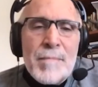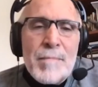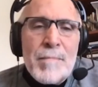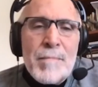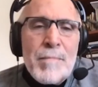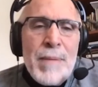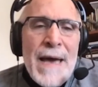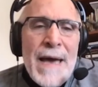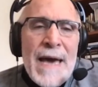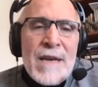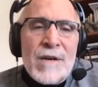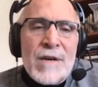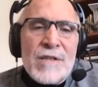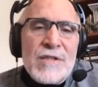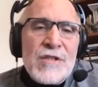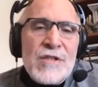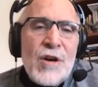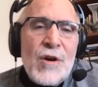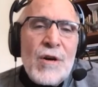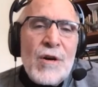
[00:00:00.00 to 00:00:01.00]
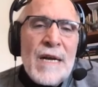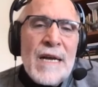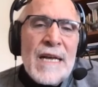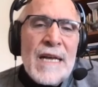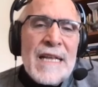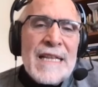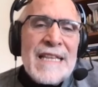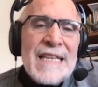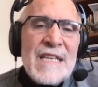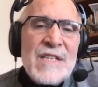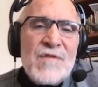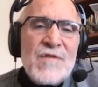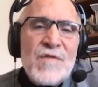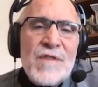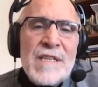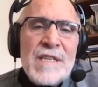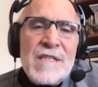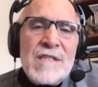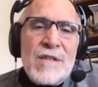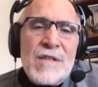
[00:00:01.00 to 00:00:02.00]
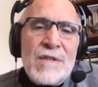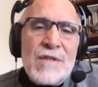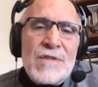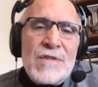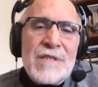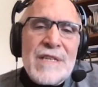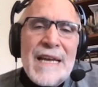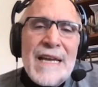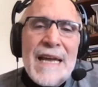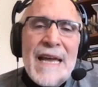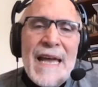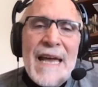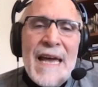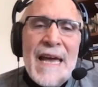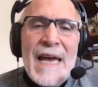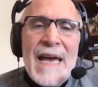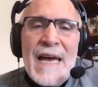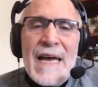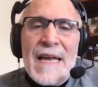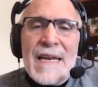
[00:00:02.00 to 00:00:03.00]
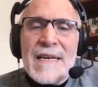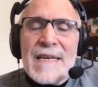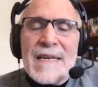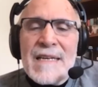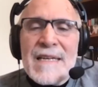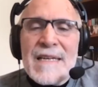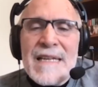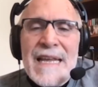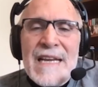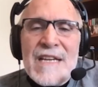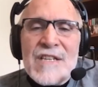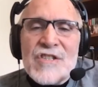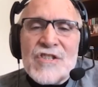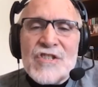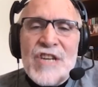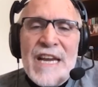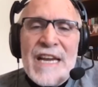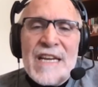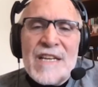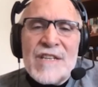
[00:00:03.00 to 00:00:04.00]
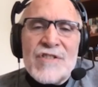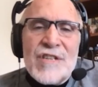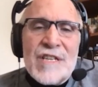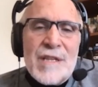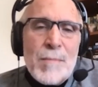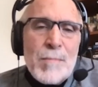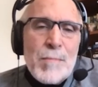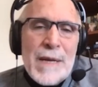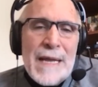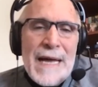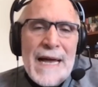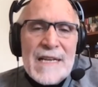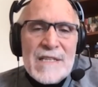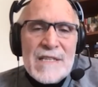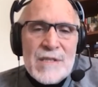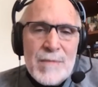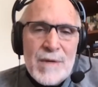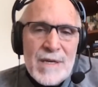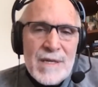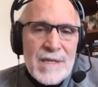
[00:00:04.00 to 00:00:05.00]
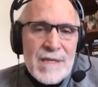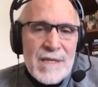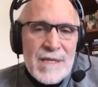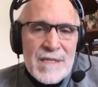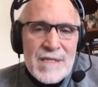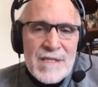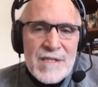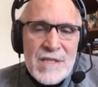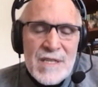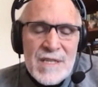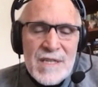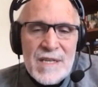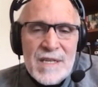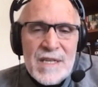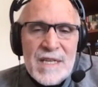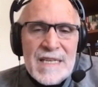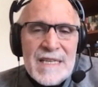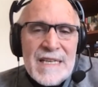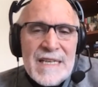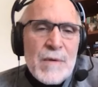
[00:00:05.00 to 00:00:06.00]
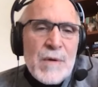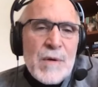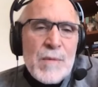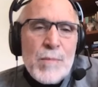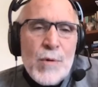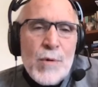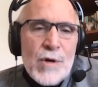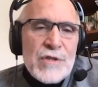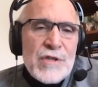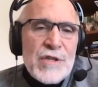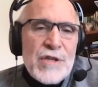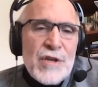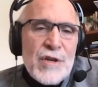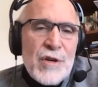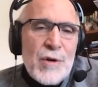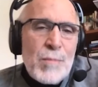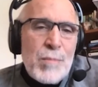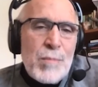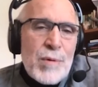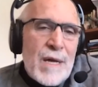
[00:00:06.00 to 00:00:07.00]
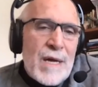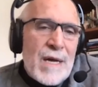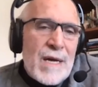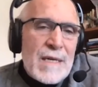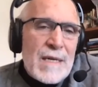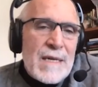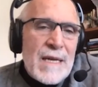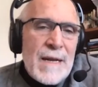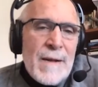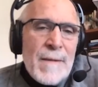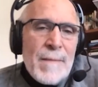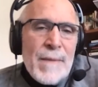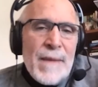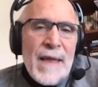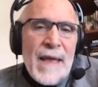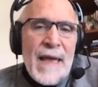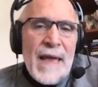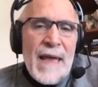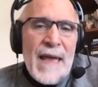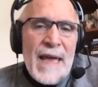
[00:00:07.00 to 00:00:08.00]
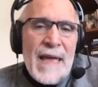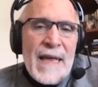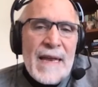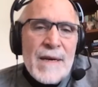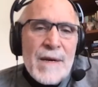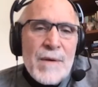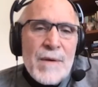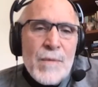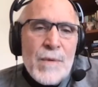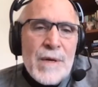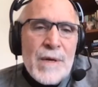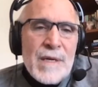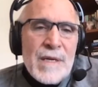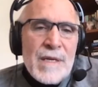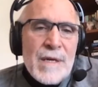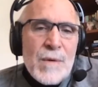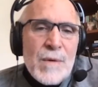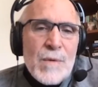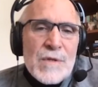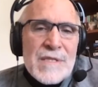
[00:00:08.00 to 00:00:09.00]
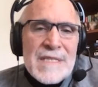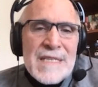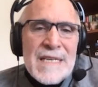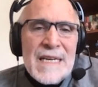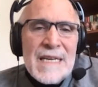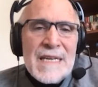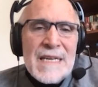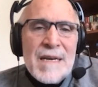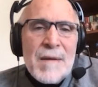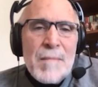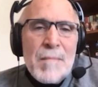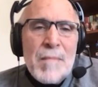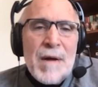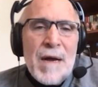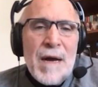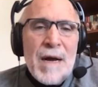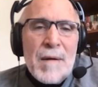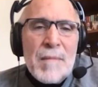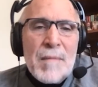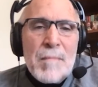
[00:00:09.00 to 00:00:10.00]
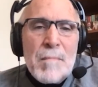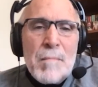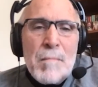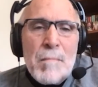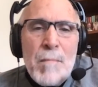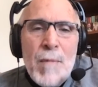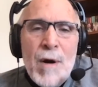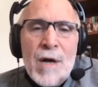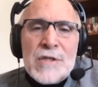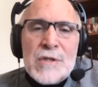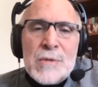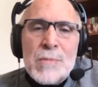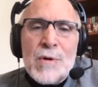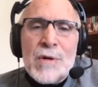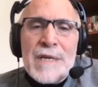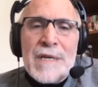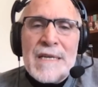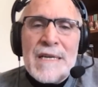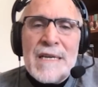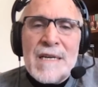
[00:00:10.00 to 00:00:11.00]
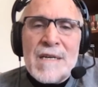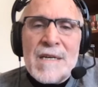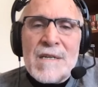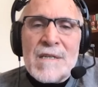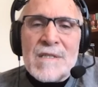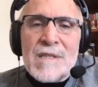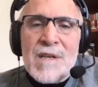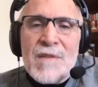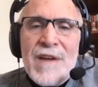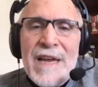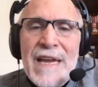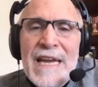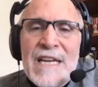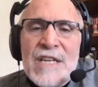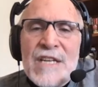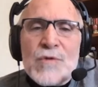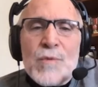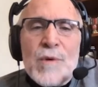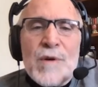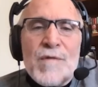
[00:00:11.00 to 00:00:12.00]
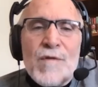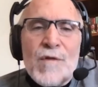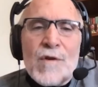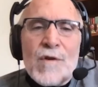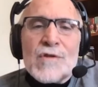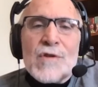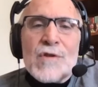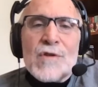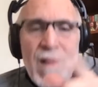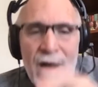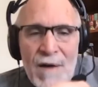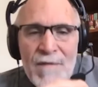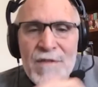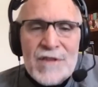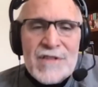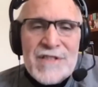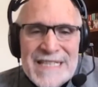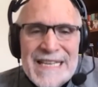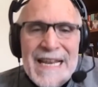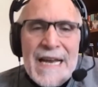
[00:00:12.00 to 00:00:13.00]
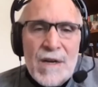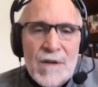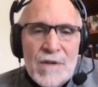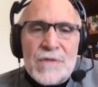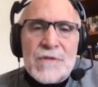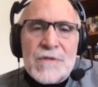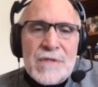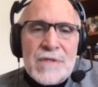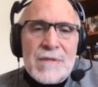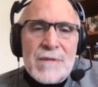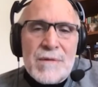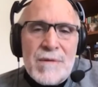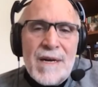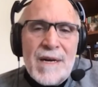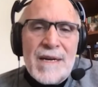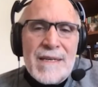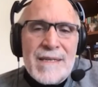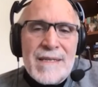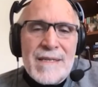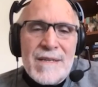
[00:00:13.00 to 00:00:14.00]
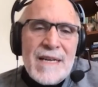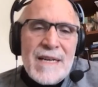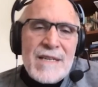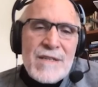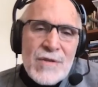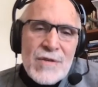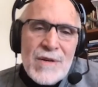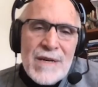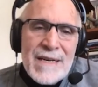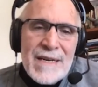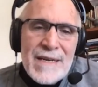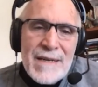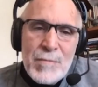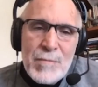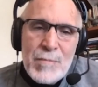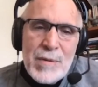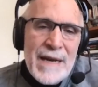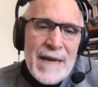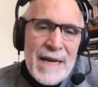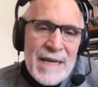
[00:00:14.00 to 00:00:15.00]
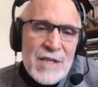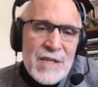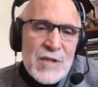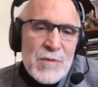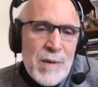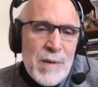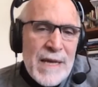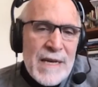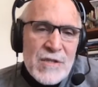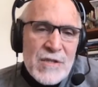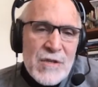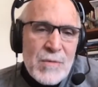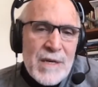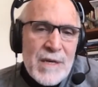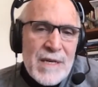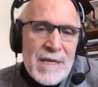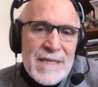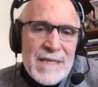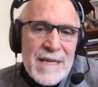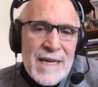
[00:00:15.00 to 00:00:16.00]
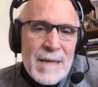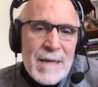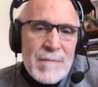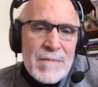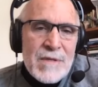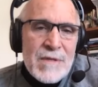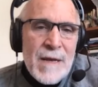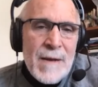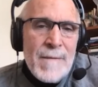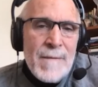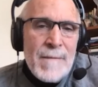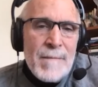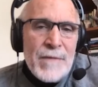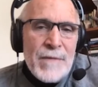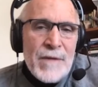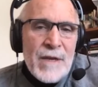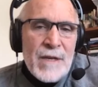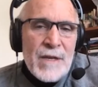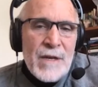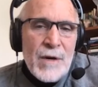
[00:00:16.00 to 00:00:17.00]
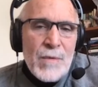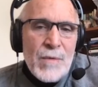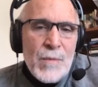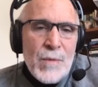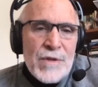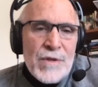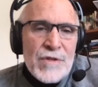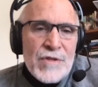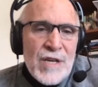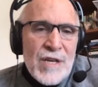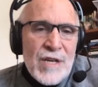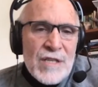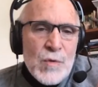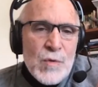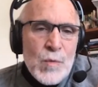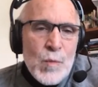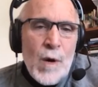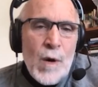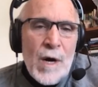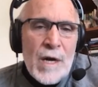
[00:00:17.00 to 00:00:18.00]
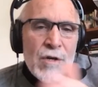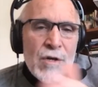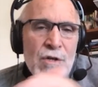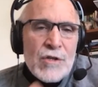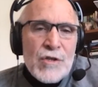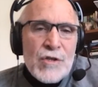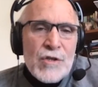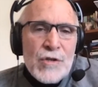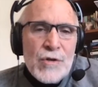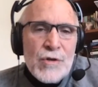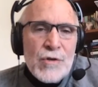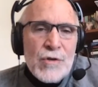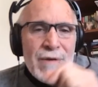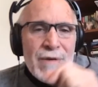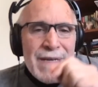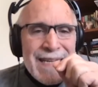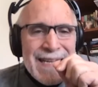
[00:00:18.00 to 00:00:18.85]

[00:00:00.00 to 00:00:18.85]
pattern. So these vessels, and they exchange in the plasma, the liquid portion of your blood, and we're seeing multiple years of age reversal of the cells, right? You've been on this planet so many times, with just one or two